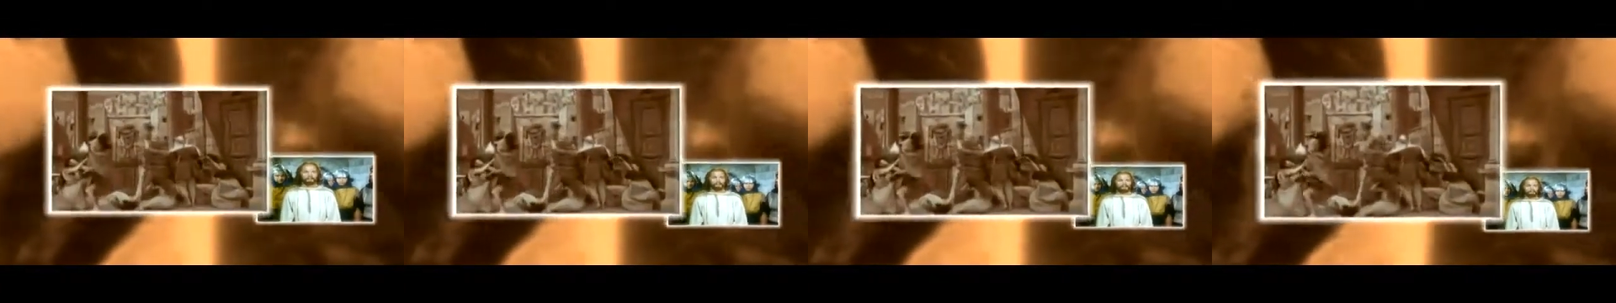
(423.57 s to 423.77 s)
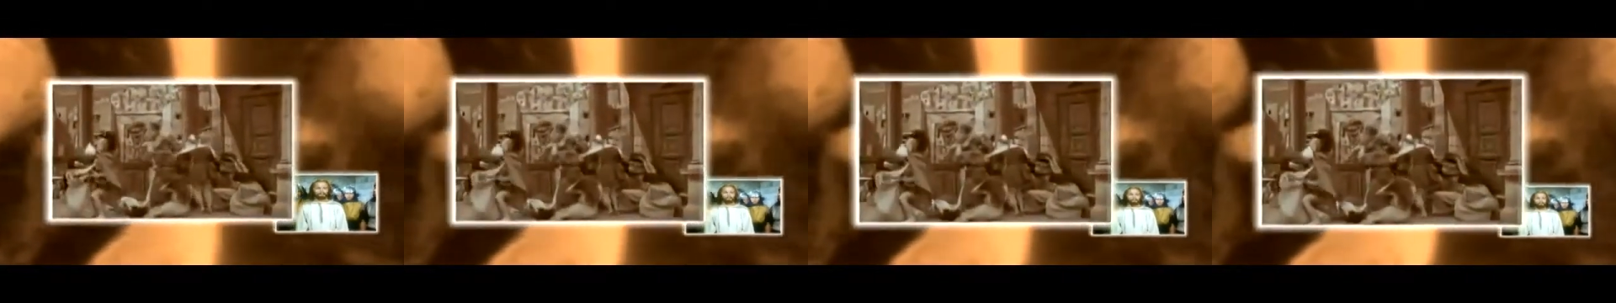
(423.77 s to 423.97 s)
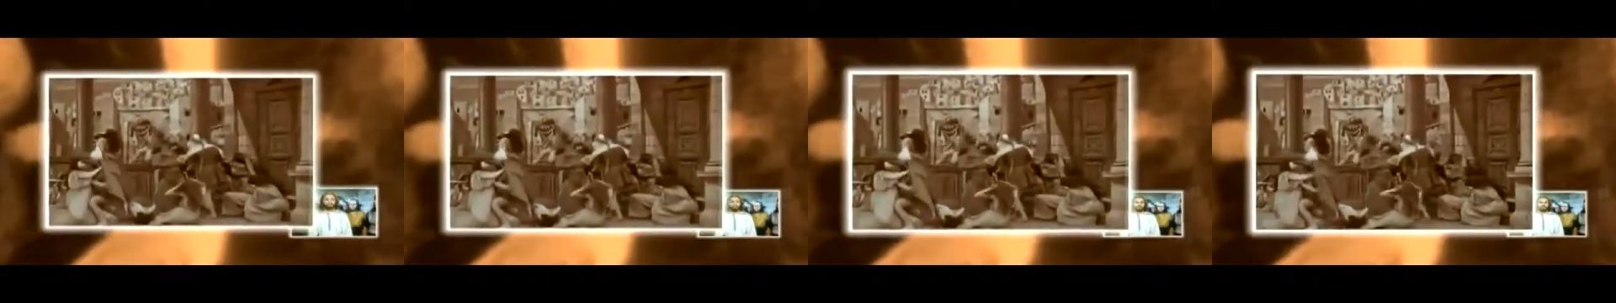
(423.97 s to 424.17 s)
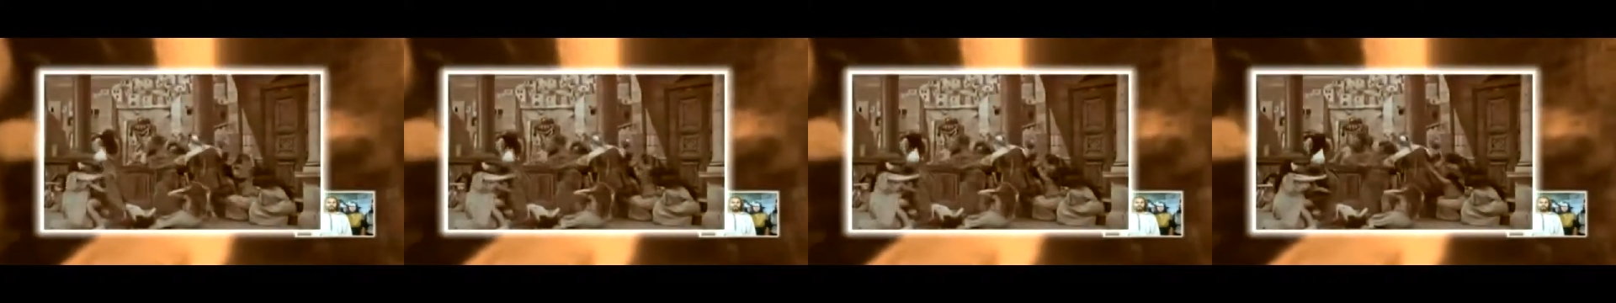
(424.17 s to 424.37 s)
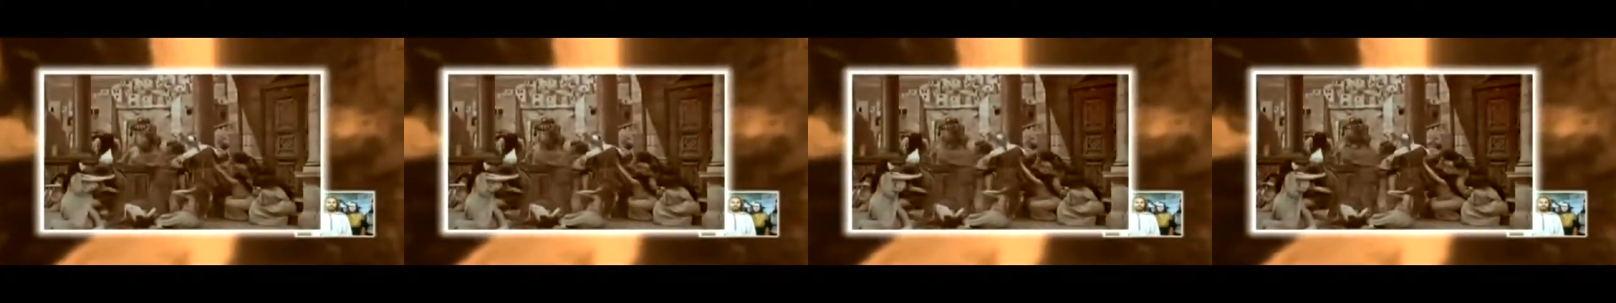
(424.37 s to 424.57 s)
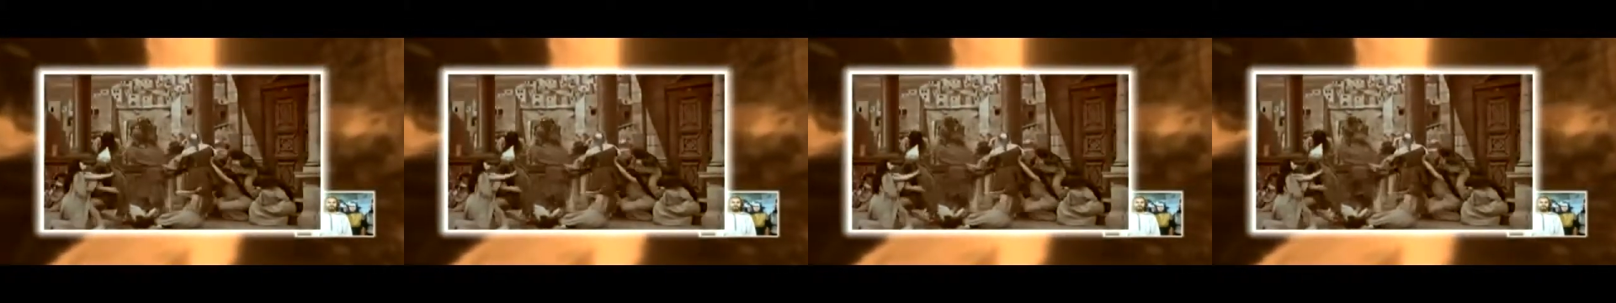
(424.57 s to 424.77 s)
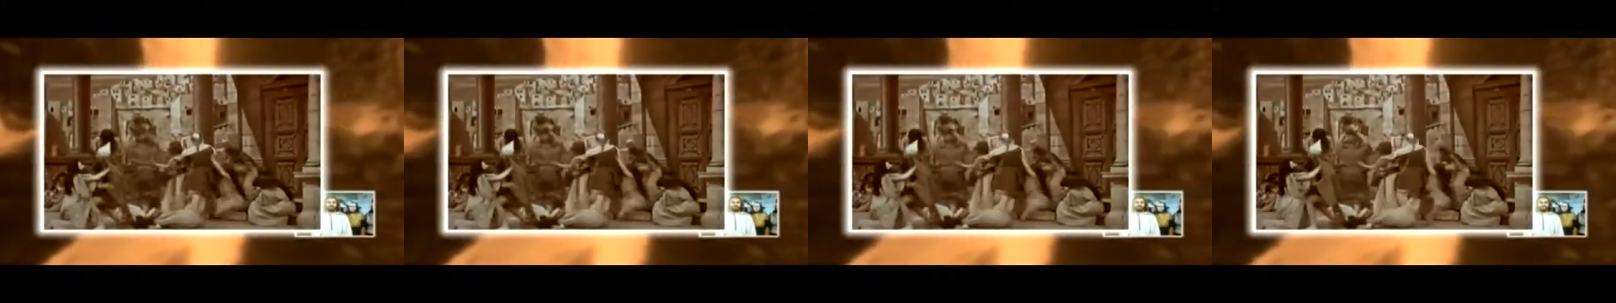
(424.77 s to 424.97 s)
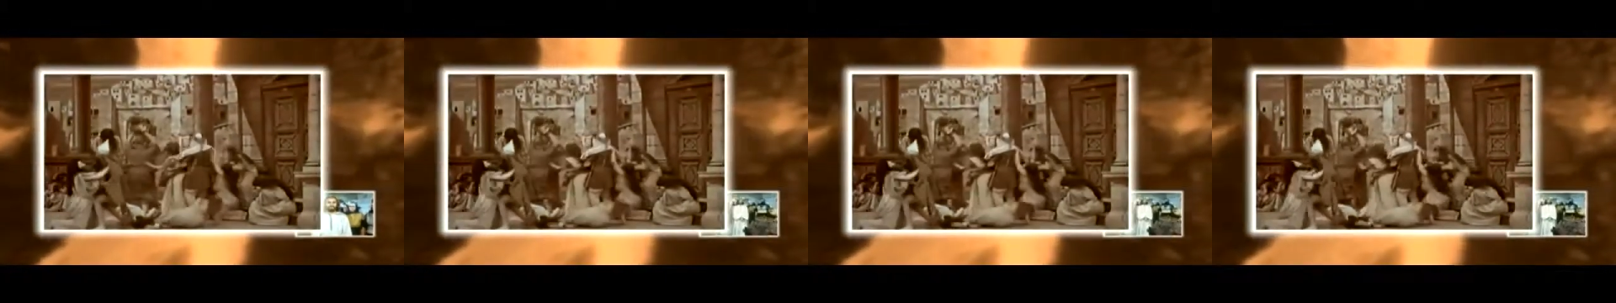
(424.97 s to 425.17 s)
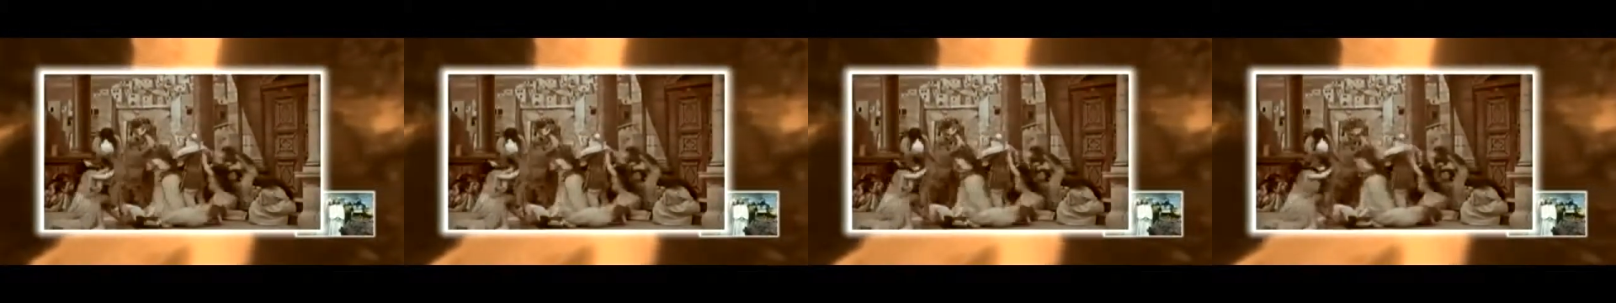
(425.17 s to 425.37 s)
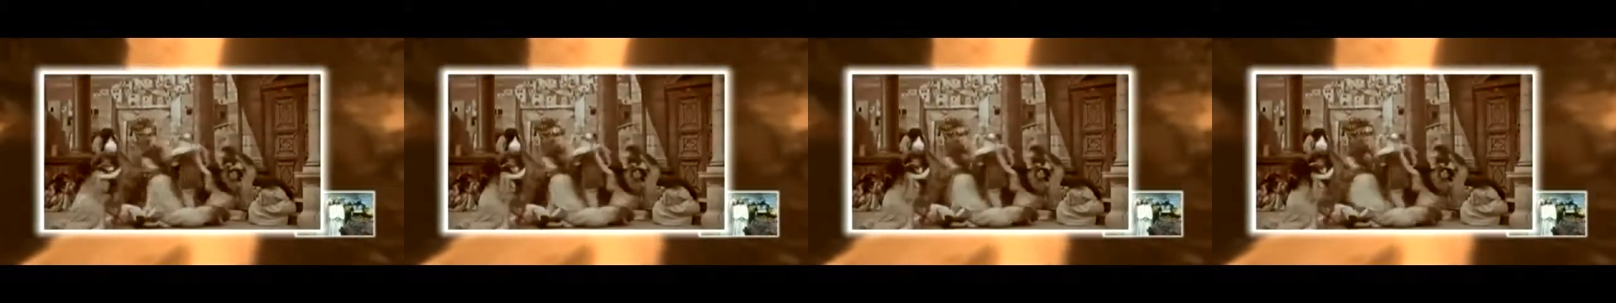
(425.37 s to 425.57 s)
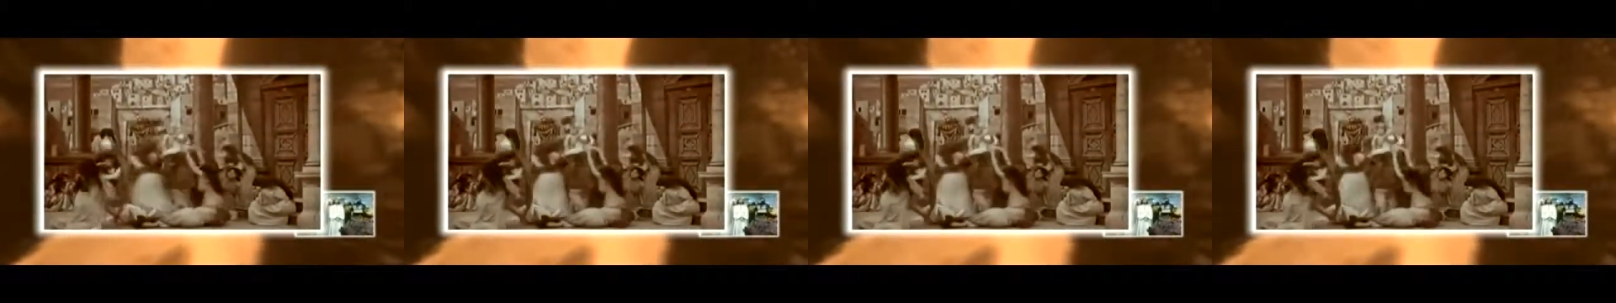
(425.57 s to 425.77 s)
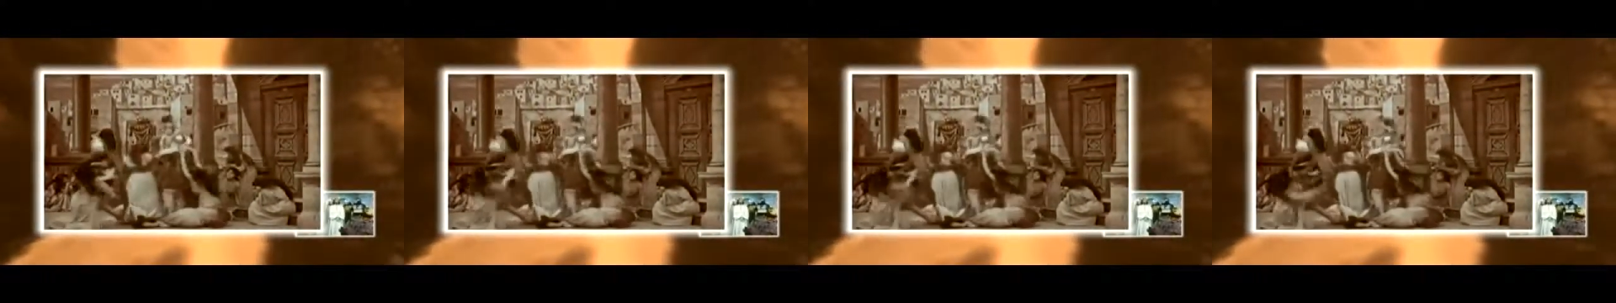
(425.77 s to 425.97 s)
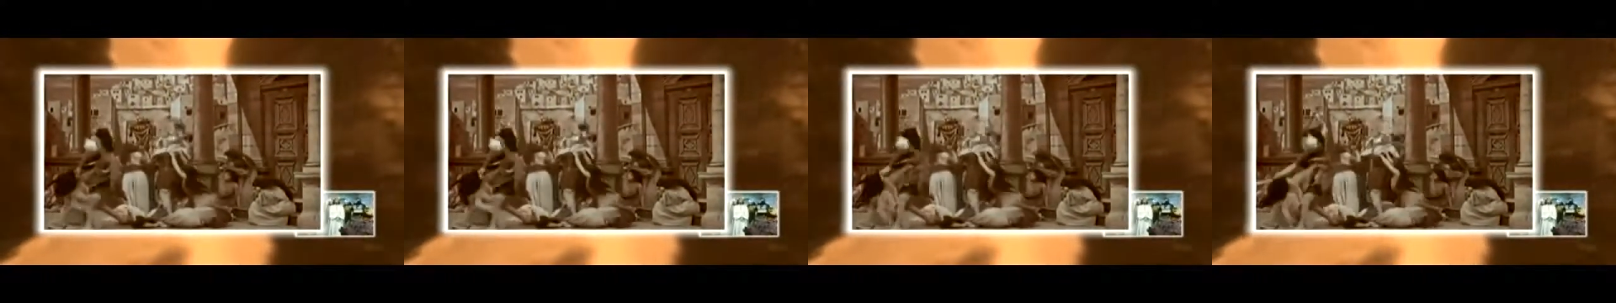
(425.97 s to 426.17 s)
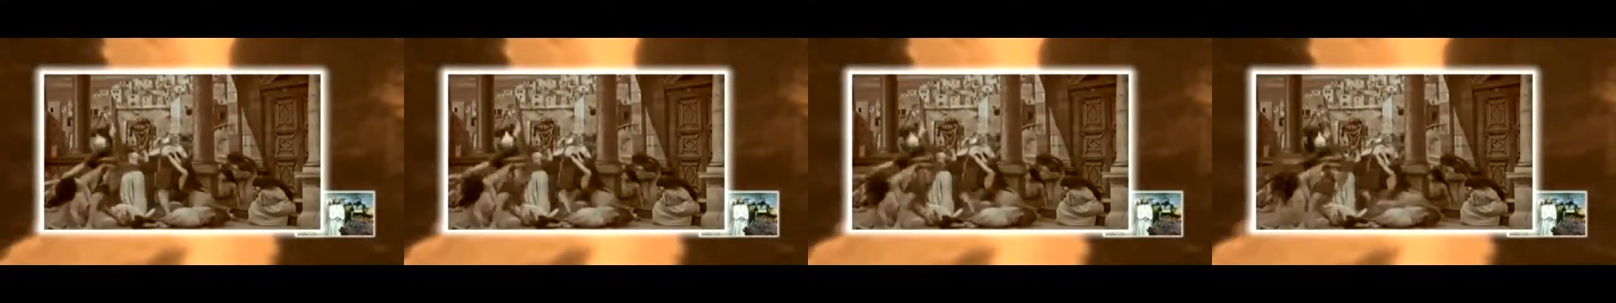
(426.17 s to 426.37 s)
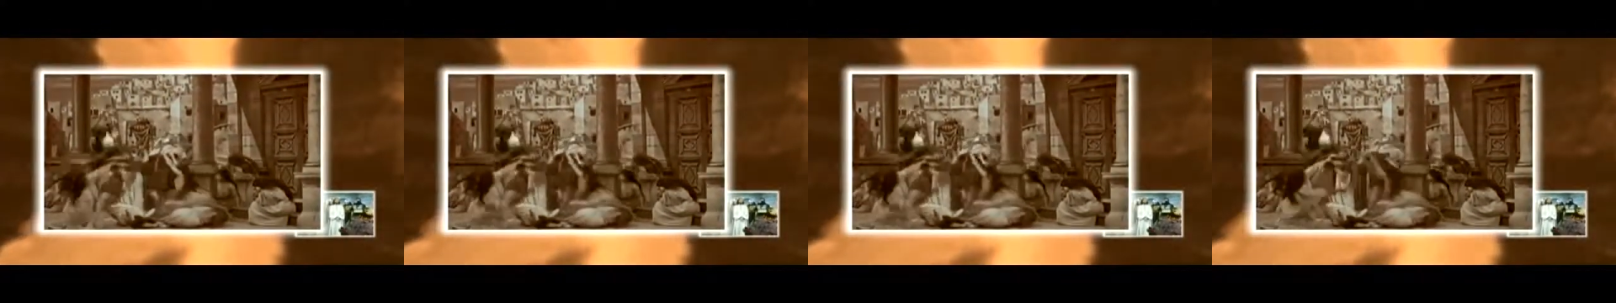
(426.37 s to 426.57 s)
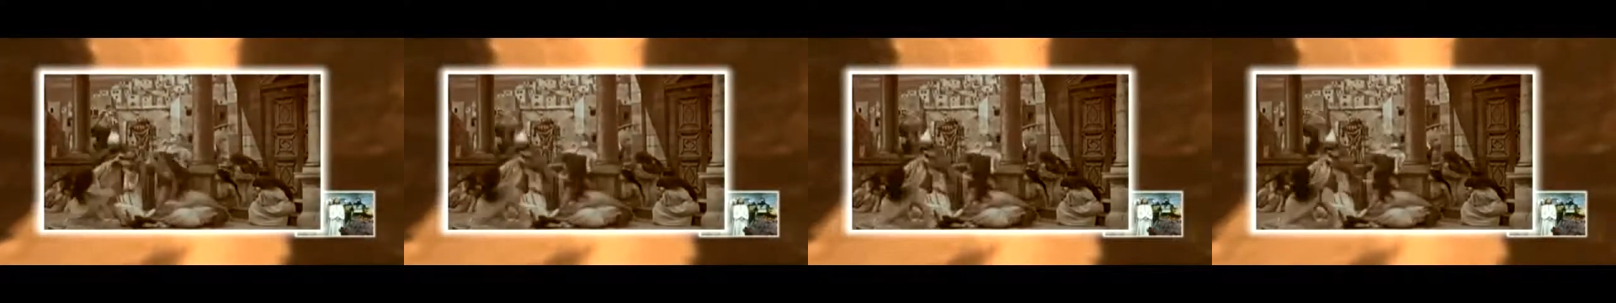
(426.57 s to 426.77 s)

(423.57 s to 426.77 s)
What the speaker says: No face is visible, so there are no lips to read.